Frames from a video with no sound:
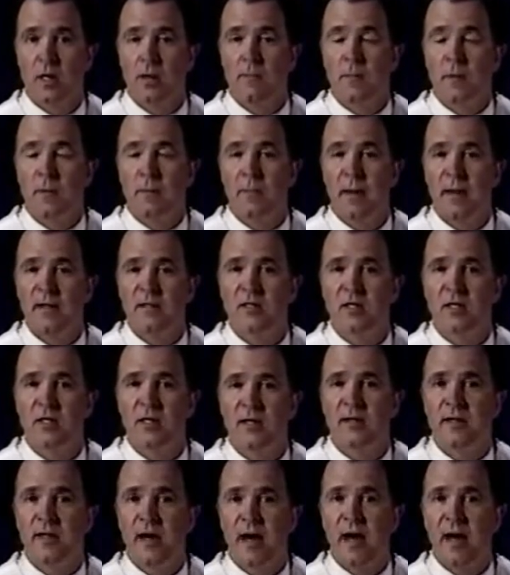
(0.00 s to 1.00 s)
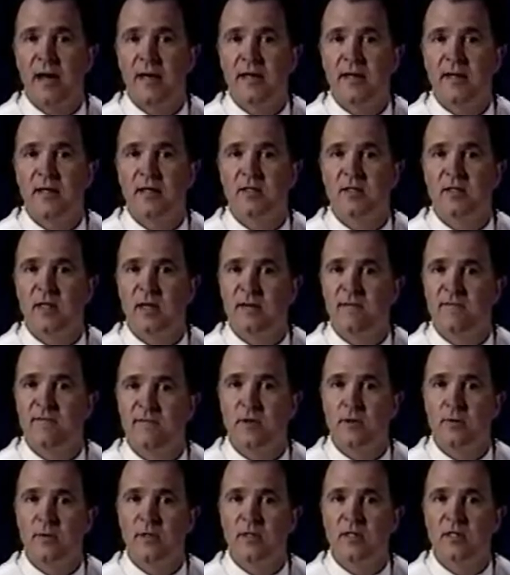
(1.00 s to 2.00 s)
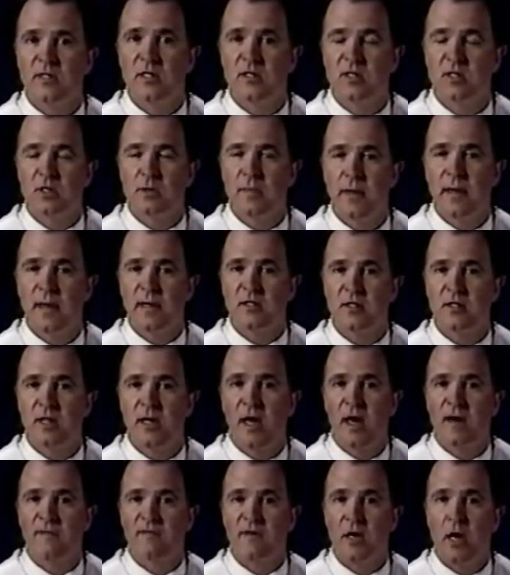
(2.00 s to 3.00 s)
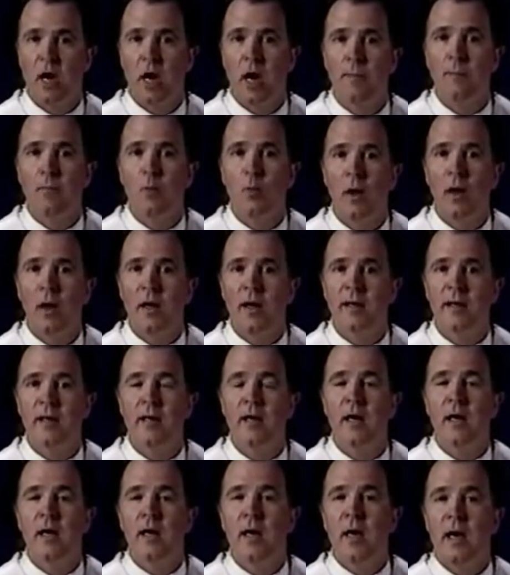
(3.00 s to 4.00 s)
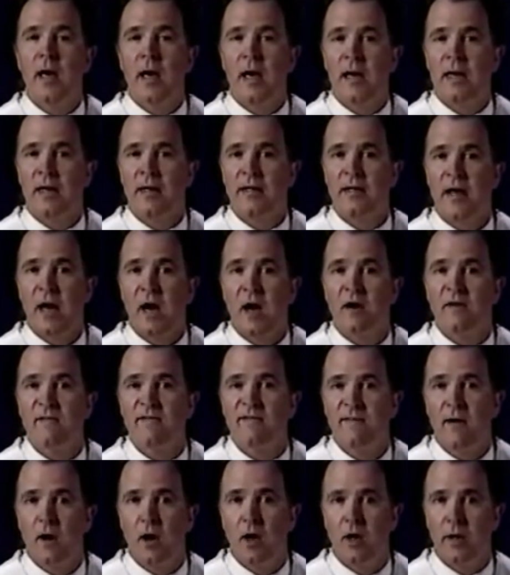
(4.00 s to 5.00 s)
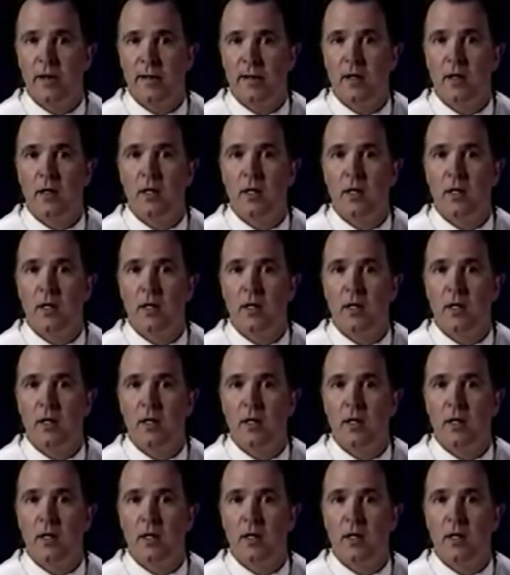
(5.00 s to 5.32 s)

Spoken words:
But basically the idea is that a fluid system has to have an upwelling and a downfalling